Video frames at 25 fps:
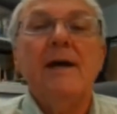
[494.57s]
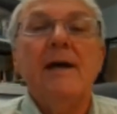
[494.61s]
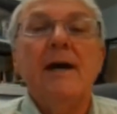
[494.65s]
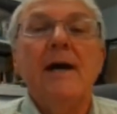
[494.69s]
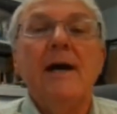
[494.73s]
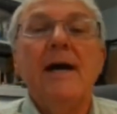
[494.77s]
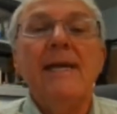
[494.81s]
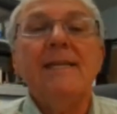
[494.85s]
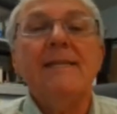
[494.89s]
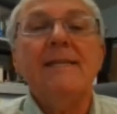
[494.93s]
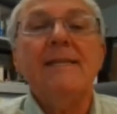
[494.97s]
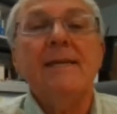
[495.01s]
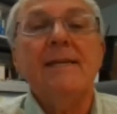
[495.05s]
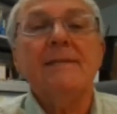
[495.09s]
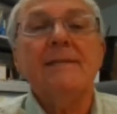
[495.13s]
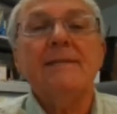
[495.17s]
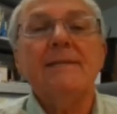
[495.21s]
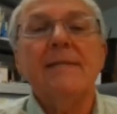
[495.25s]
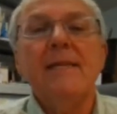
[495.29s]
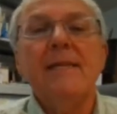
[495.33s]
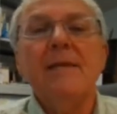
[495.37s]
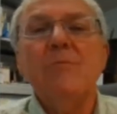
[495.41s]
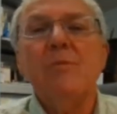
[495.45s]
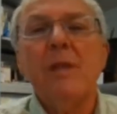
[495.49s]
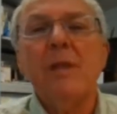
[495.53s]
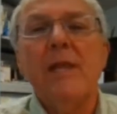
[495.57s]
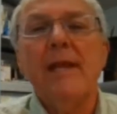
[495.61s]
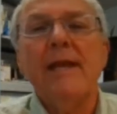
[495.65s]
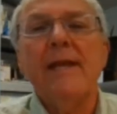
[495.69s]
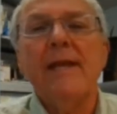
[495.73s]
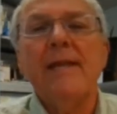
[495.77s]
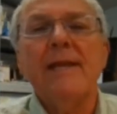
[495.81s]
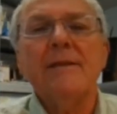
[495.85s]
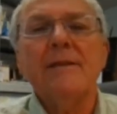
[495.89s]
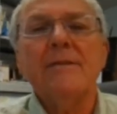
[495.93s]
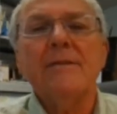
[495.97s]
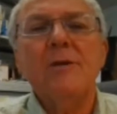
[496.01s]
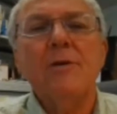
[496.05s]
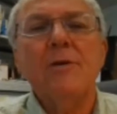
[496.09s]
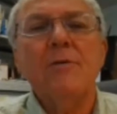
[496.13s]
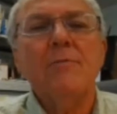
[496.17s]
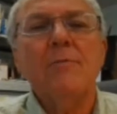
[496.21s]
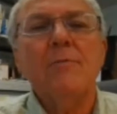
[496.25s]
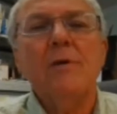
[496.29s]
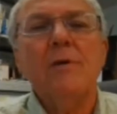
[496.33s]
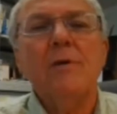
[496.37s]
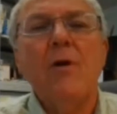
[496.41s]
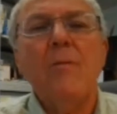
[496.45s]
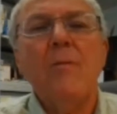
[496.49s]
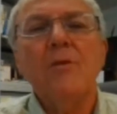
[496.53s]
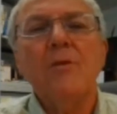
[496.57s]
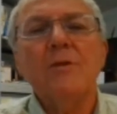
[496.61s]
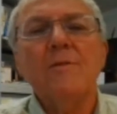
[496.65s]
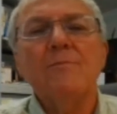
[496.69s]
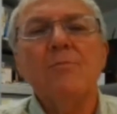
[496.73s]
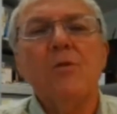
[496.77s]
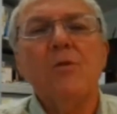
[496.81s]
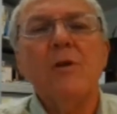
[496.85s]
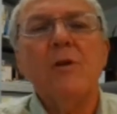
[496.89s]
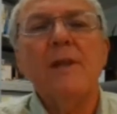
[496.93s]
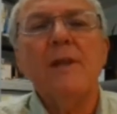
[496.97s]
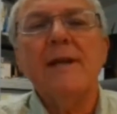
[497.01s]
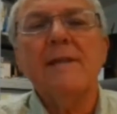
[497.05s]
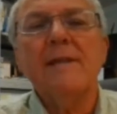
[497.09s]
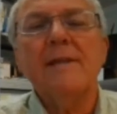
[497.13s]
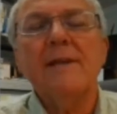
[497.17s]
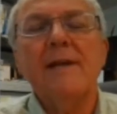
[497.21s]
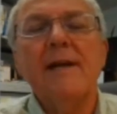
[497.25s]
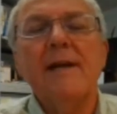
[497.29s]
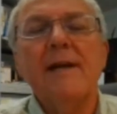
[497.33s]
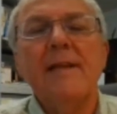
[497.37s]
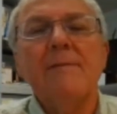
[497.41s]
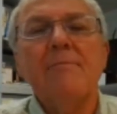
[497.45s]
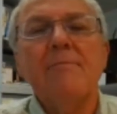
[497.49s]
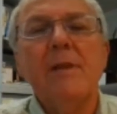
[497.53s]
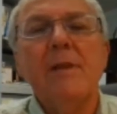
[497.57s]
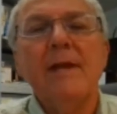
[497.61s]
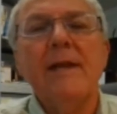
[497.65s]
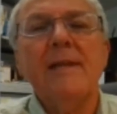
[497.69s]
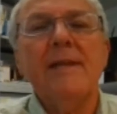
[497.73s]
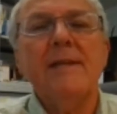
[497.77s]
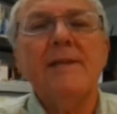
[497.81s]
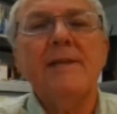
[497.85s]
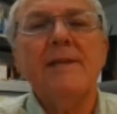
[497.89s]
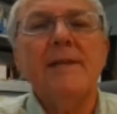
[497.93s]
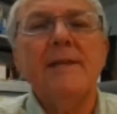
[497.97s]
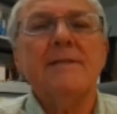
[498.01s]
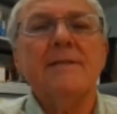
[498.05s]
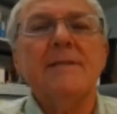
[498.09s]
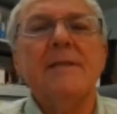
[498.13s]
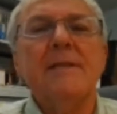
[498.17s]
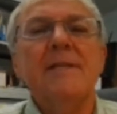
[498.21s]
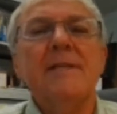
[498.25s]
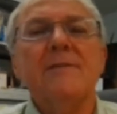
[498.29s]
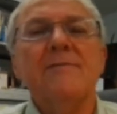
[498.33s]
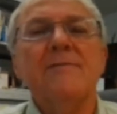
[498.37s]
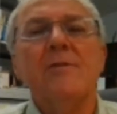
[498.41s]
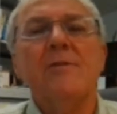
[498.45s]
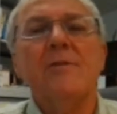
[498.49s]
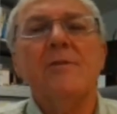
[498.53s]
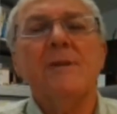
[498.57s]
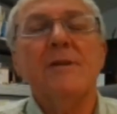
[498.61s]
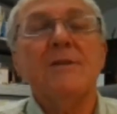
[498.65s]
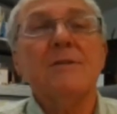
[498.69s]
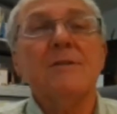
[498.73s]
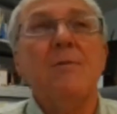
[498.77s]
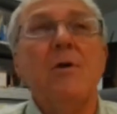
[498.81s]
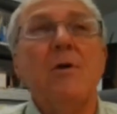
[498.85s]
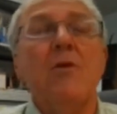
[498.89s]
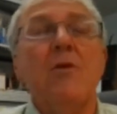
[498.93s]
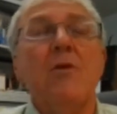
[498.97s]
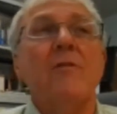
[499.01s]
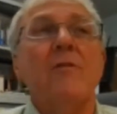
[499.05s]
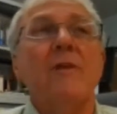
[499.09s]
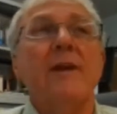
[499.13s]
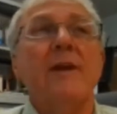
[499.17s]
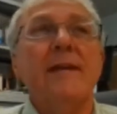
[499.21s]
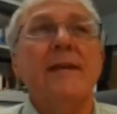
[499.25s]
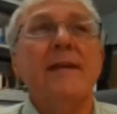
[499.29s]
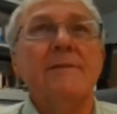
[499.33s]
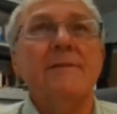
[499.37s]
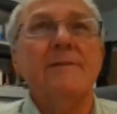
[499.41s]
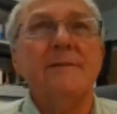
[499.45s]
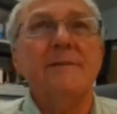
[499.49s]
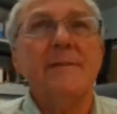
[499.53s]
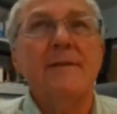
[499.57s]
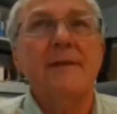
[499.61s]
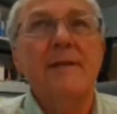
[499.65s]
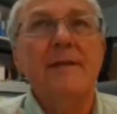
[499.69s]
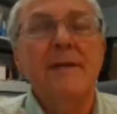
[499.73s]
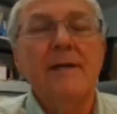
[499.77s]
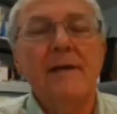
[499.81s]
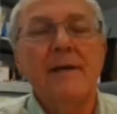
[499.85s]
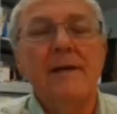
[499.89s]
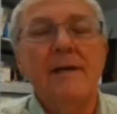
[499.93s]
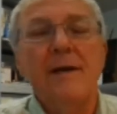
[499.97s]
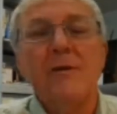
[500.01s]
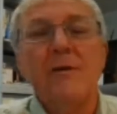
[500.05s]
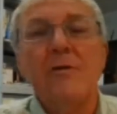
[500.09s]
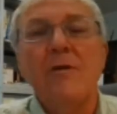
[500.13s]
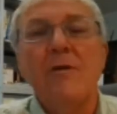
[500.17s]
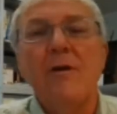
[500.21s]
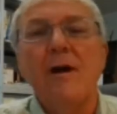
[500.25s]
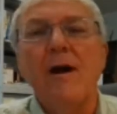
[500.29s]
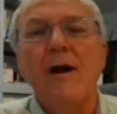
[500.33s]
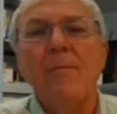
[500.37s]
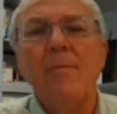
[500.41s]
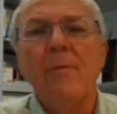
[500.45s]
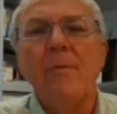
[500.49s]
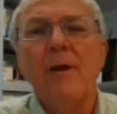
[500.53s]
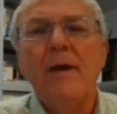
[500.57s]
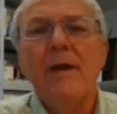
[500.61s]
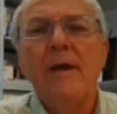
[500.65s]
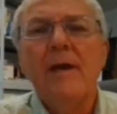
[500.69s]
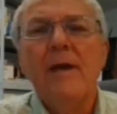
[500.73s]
high density planting, so almost more like the kind of planting densities for a small grains crop.